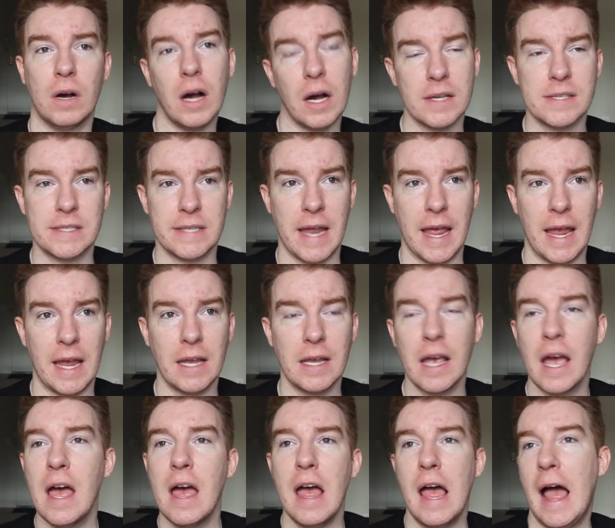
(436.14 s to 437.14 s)
a snake,
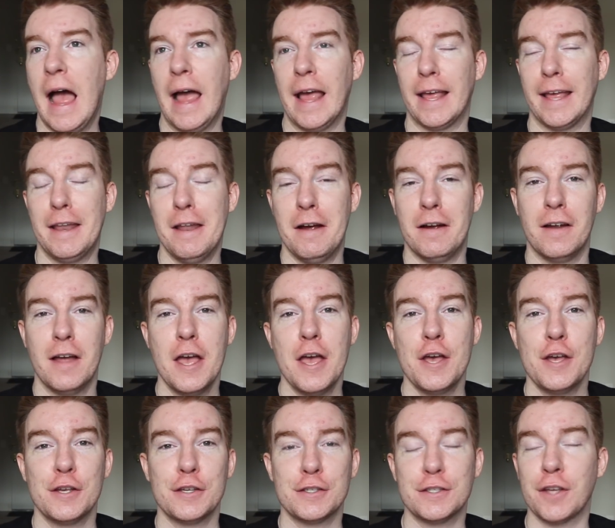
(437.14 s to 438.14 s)
and...
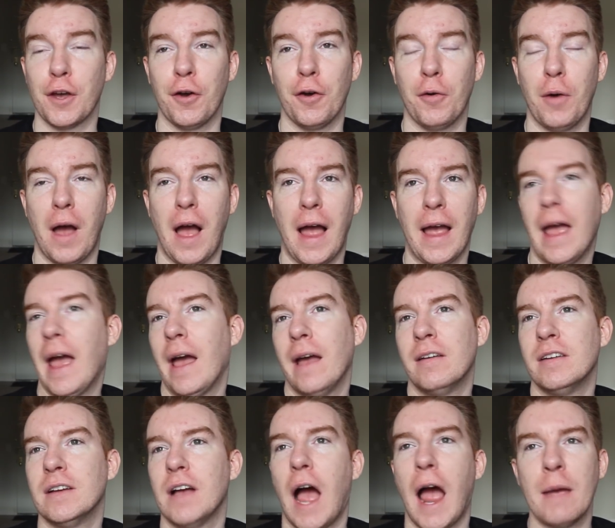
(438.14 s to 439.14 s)
So I,
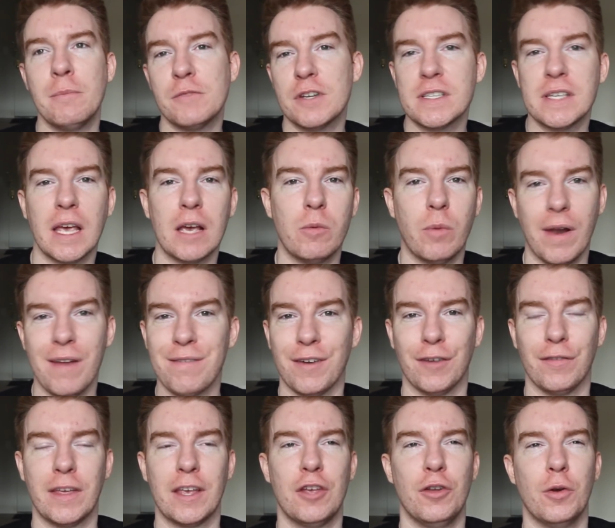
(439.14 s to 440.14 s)
I'm just like, whatever,
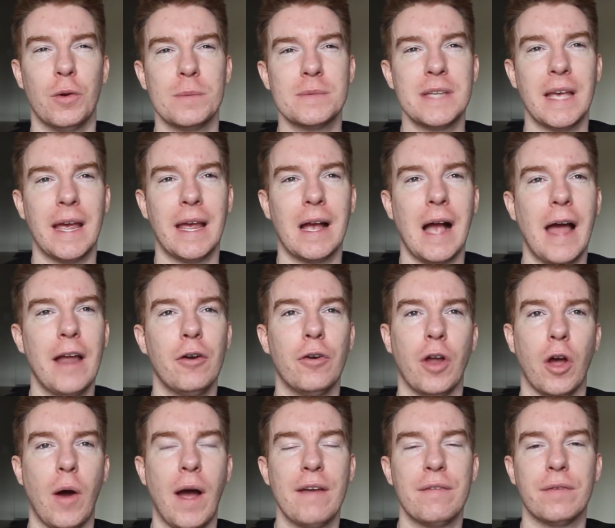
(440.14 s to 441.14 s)
like, you know what I'm saying? I don't
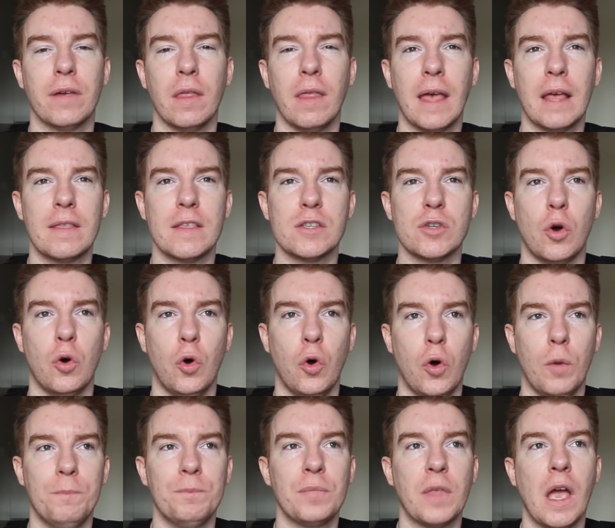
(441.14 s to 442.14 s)
know. I feel like this
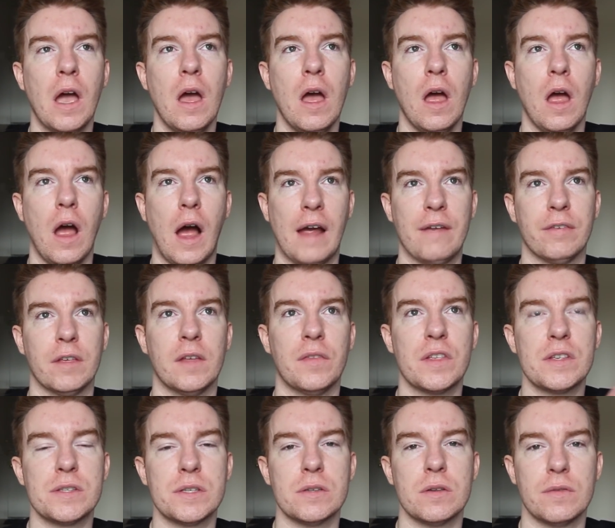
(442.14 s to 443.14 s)
whole, I feel like
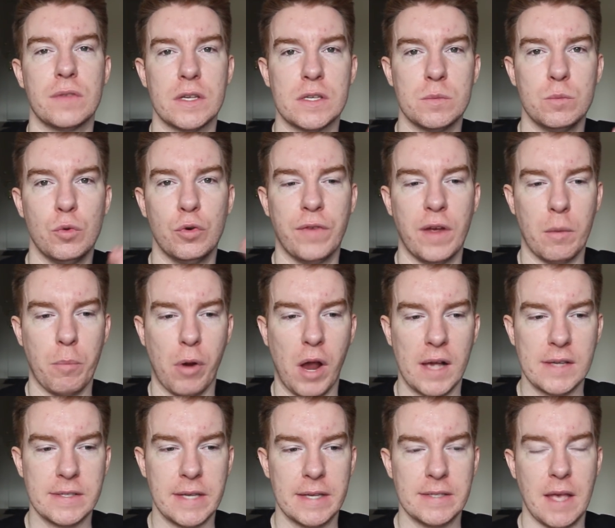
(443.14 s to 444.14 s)
this this moving
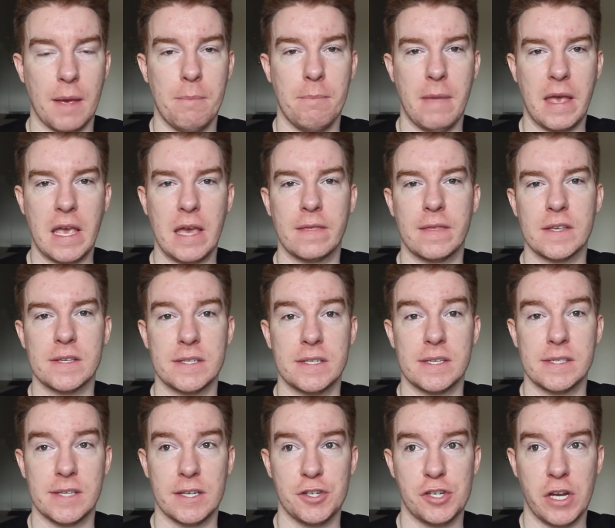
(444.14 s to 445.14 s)
process and making this
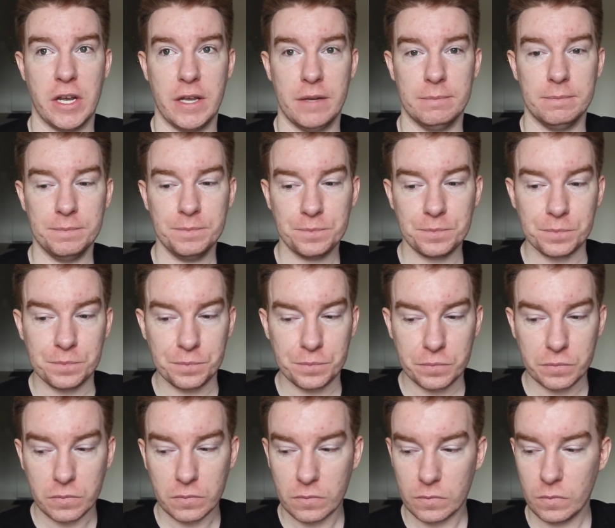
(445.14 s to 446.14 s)
decision
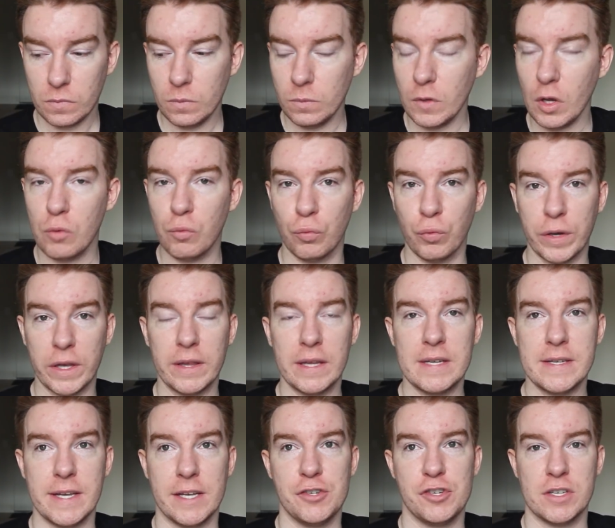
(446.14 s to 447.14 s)
really
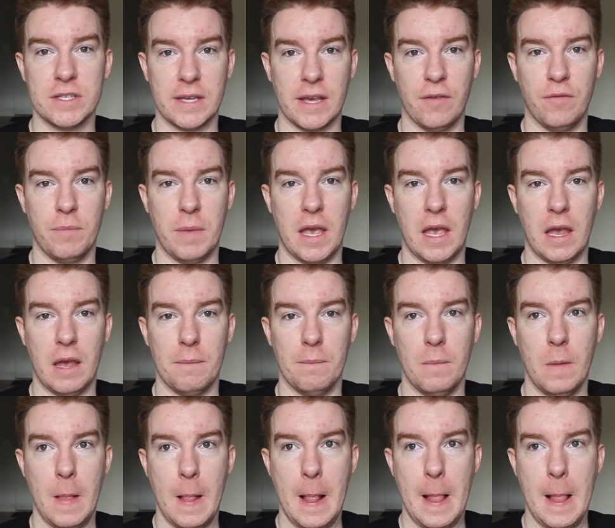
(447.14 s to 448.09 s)
did just give me